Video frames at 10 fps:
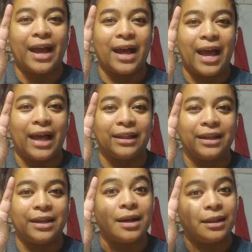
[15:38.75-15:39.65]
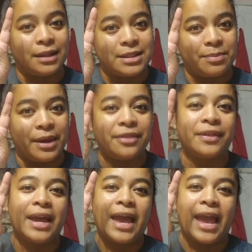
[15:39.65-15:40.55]
Ellie, Elizabeth,
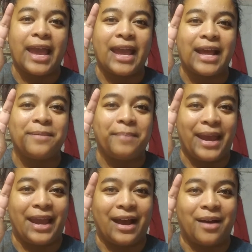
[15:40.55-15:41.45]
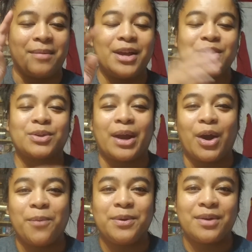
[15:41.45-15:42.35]
and Pam. So I
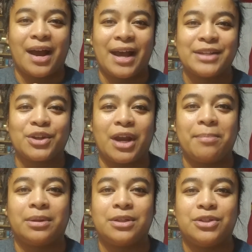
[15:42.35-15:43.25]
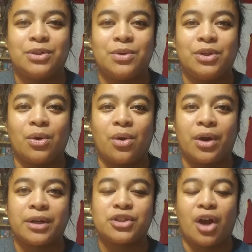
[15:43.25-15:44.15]
hope you guys are able to do
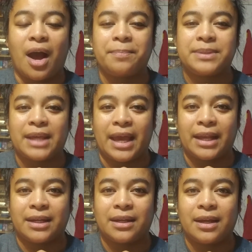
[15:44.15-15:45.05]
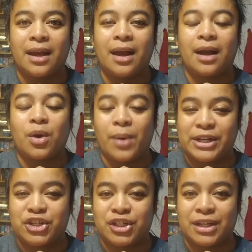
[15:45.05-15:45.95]
your top 10
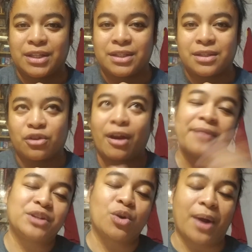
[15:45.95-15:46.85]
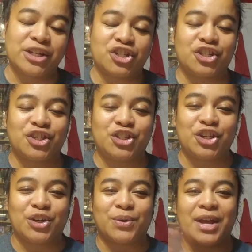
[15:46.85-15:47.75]
questions, crafty questions
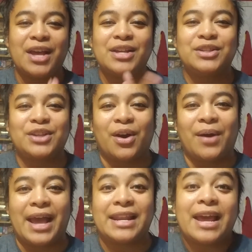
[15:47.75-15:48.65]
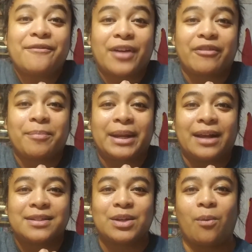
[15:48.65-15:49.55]
too. So, and for everybody
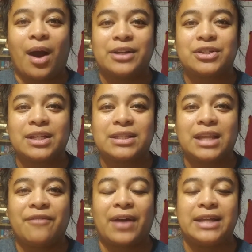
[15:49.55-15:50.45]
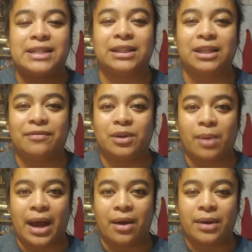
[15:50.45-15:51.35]
else that watched this, if I did leave you
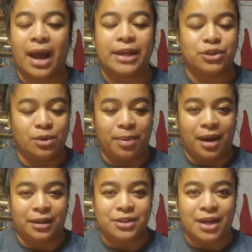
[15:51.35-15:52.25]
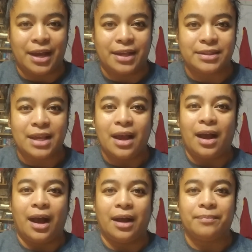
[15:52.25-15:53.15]
out, I do apologize.
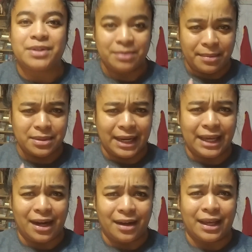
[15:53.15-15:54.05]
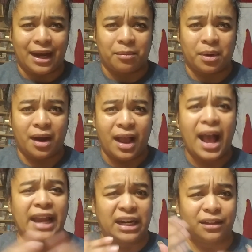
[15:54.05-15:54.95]
Sometimes when I get on camera,
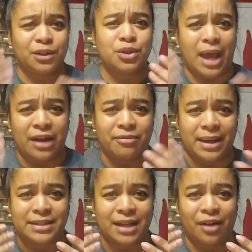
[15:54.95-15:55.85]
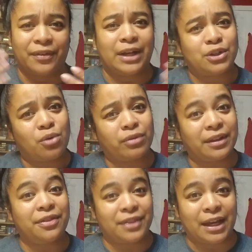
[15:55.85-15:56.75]
I get a little too ahead of myself and I don't really
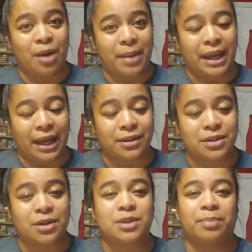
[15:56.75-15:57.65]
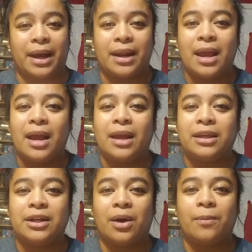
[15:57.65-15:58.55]
think out my answers, but you
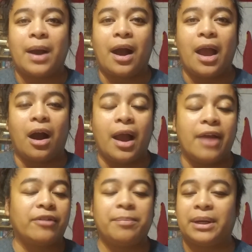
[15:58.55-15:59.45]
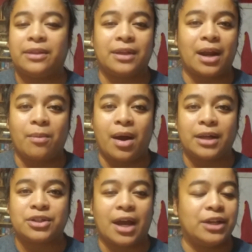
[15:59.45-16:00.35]
know, everybody that I
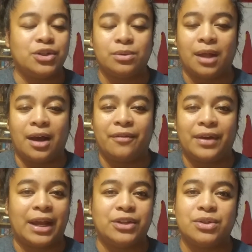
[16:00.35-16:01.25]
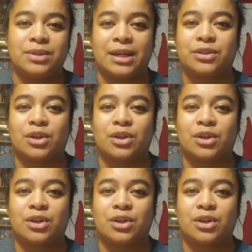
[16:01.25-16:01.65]
watch, I do love and I do take so